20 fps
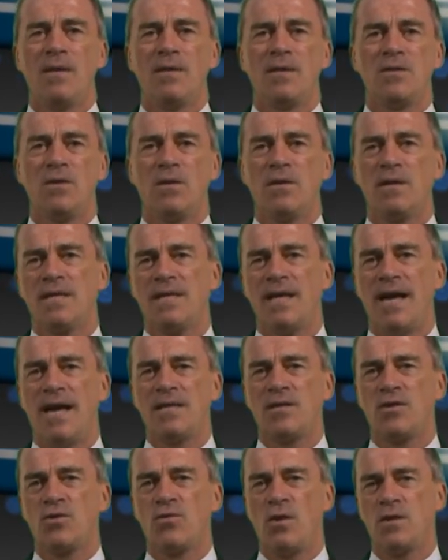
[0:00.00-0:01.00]
The dollar
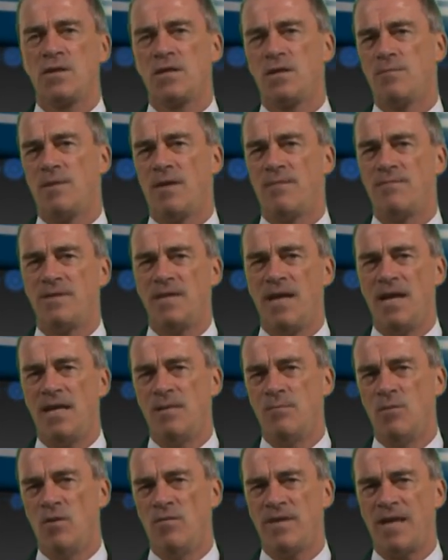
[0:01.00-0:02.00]
CAD crossed above
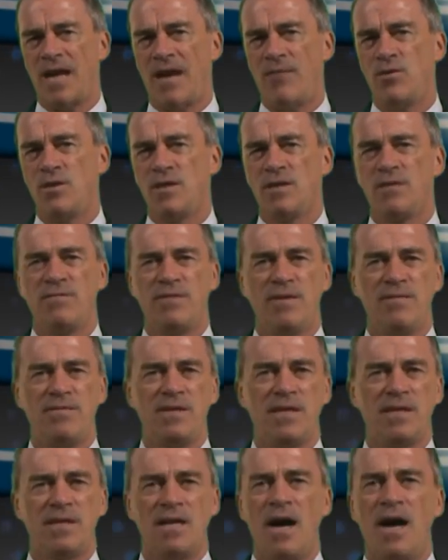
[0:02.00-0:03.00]
daily moving averages
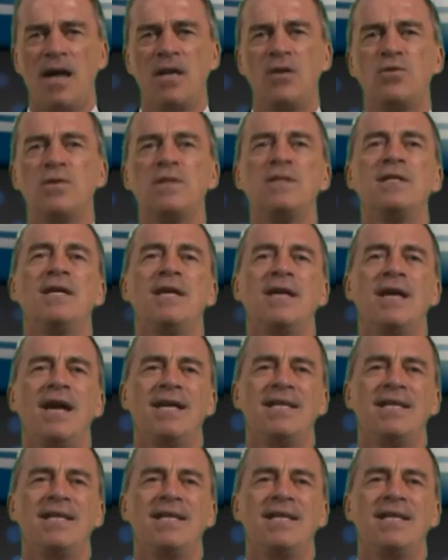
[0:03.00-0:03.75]
50 and 100